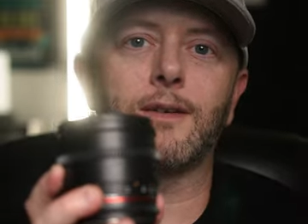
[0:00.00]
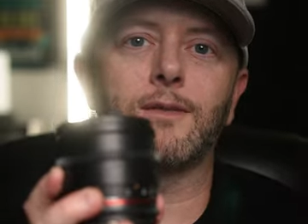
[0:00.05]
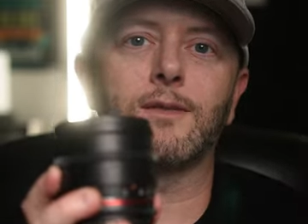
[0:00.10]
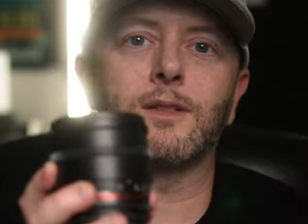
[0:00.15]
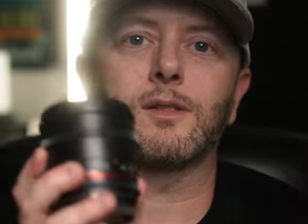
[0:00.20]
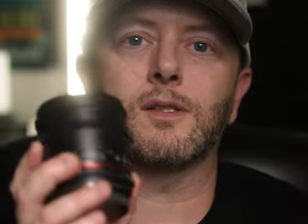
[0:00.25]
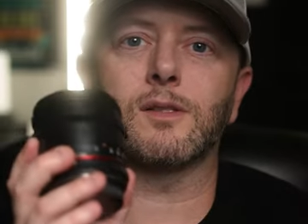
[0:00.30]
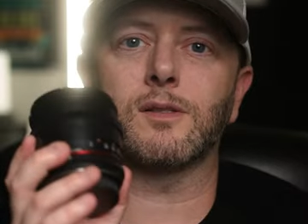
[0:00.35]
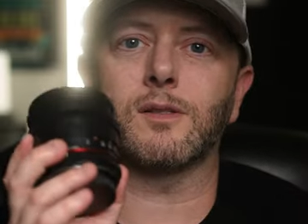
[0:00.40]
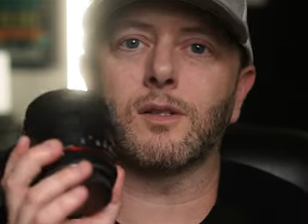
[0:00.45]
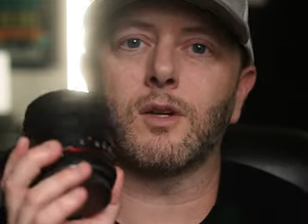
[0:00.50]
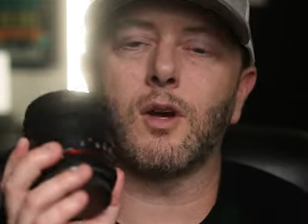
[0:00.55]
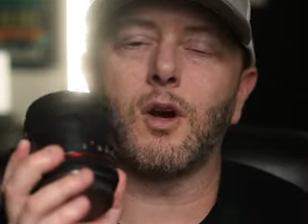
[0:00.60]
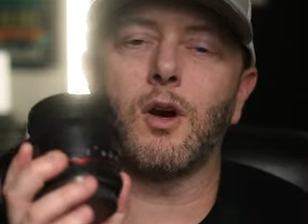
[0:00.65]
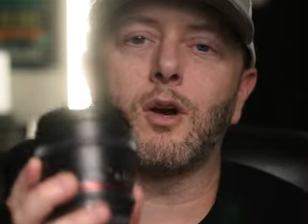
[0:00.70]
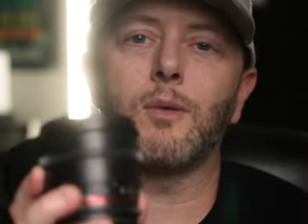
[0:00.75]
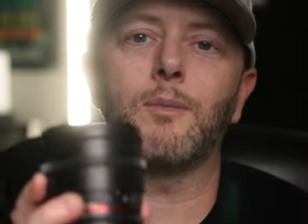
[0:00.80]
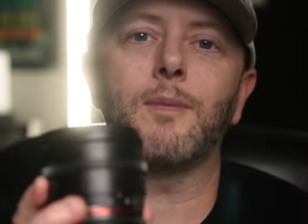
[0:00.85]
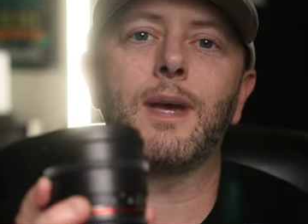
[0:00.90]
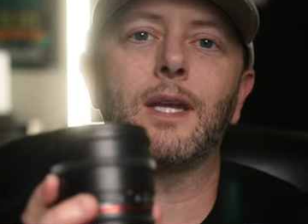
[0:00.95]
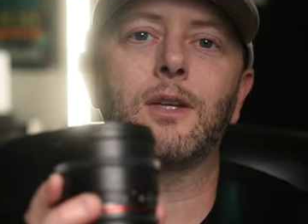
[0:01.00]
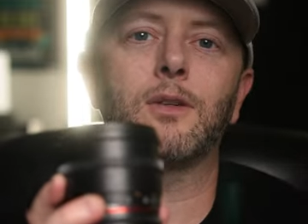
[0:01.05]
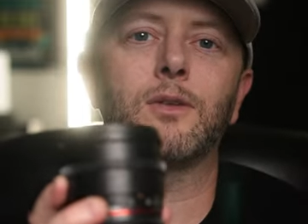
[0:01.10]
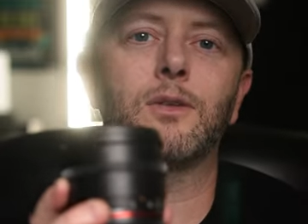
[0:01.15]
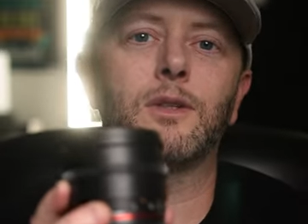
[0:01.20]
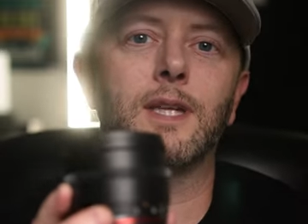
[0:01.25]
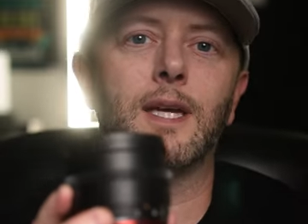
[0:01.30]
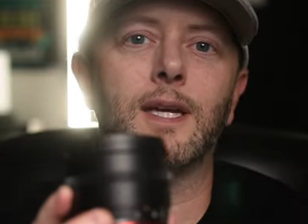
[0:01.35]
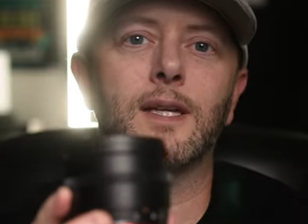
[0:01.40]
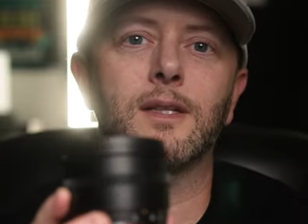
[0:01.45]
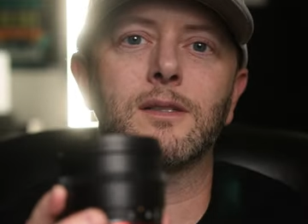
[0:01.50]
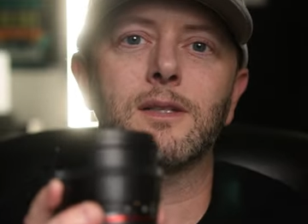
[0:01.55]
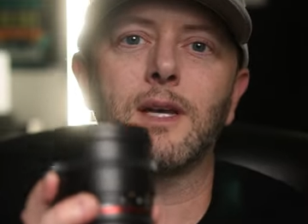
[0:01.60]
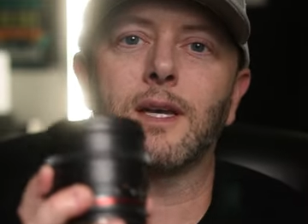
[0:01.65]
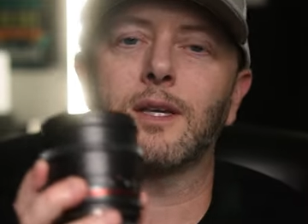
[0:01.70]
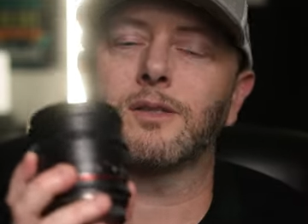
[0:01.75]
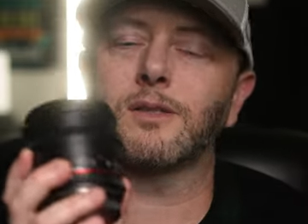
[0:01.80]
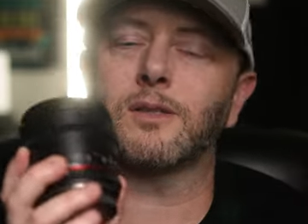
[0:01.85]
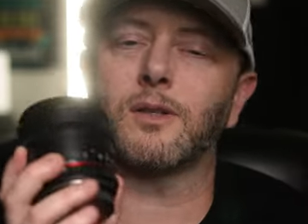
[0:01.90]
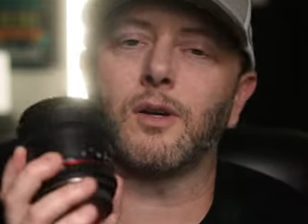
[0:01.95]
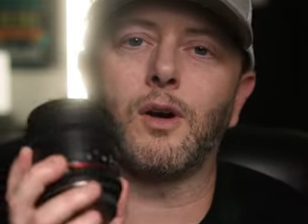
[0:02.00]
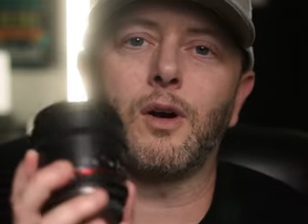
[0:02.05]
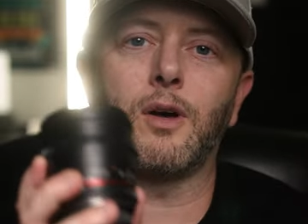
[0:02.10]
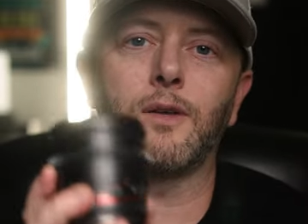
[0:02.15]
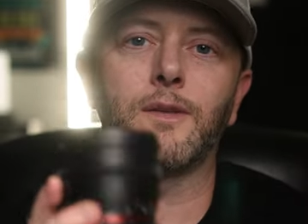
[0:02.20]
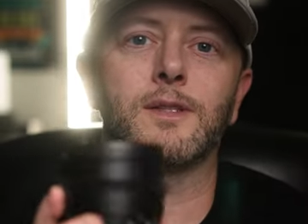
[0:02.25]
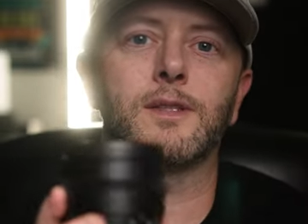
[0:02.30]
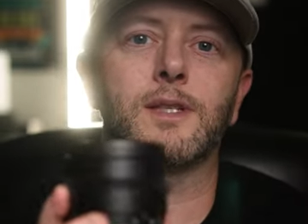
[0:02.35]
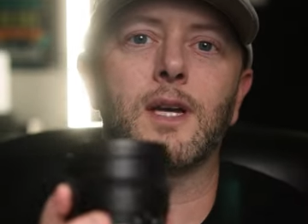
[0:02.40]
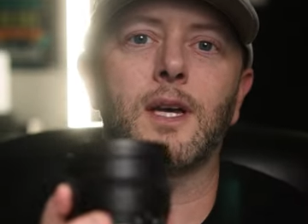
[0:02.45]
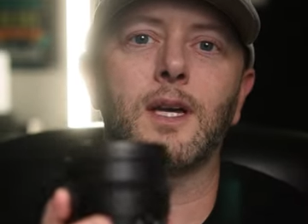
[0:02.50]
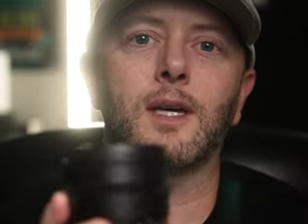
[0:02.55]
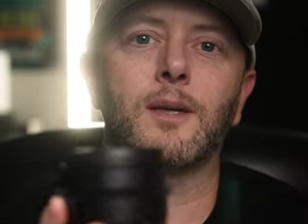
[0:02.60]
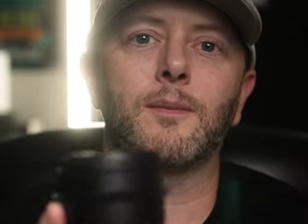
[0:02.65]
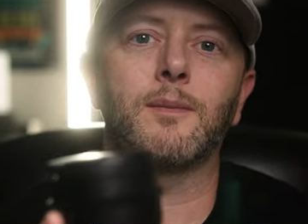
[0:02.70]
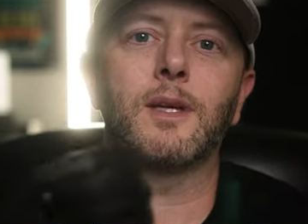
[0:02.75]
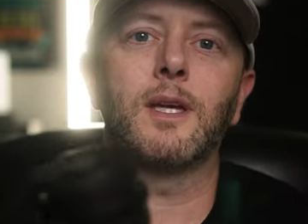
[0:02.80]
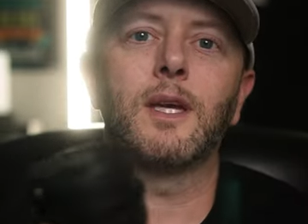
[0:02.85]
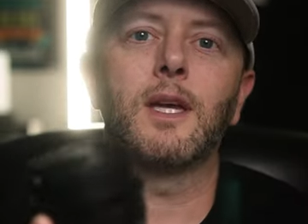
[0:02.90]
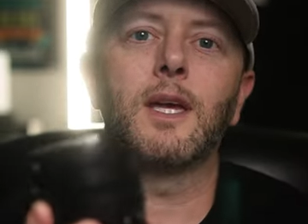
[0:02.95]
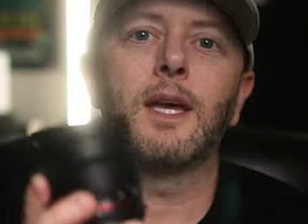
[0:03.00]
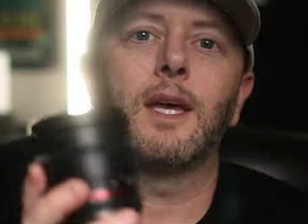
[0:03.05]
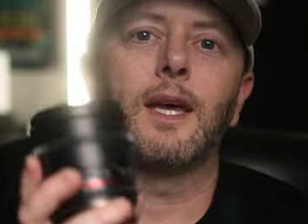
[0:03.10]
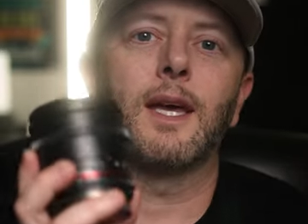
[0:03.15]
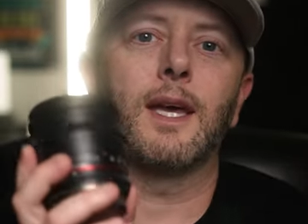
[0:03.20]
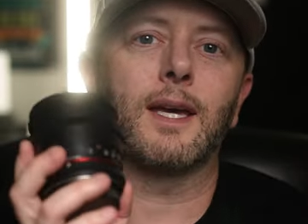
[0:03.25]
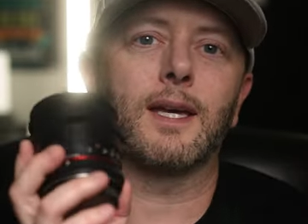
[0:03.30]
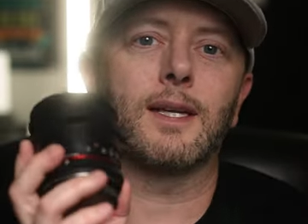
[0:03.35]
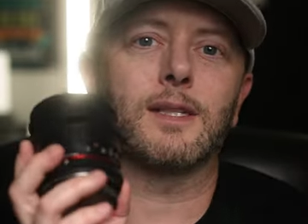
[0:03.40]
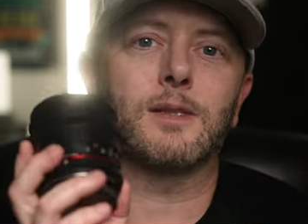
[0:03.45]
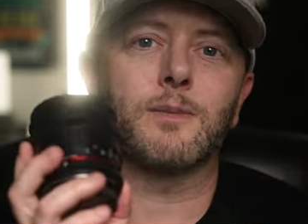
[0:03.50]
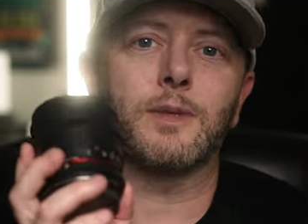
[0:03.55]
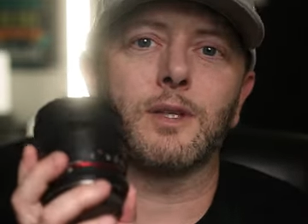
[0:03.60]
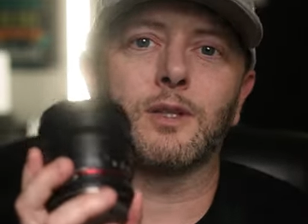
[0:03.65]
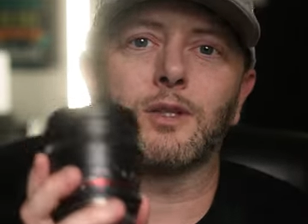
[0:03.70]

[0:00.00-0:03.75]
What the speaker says: This is an all-manual lens. I use it all the time. It gets me